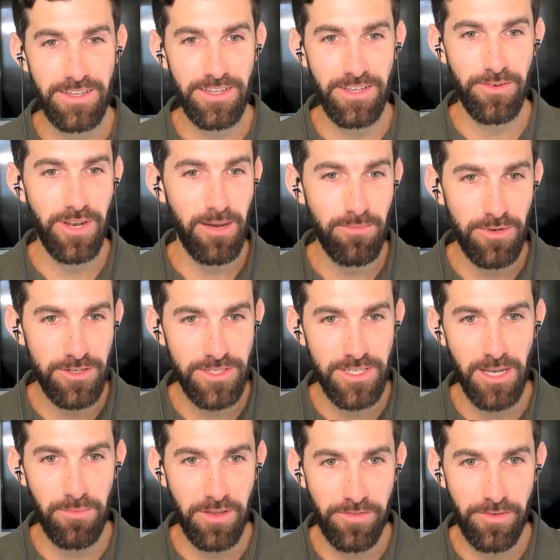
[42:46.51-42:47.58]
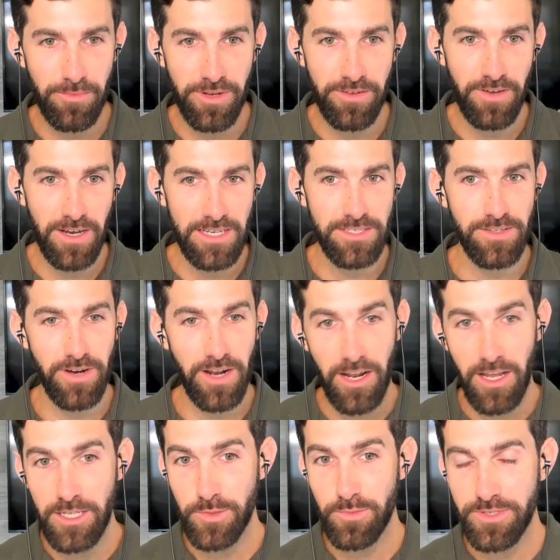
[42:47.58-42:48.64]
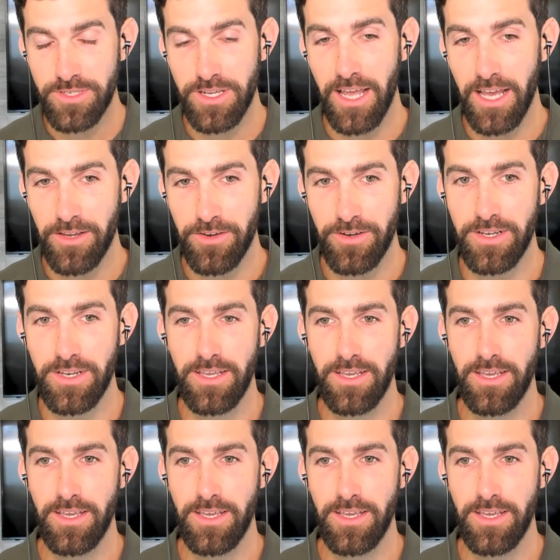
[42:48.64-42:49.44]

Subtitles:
numbers coming from a device. They're not 100% accurate.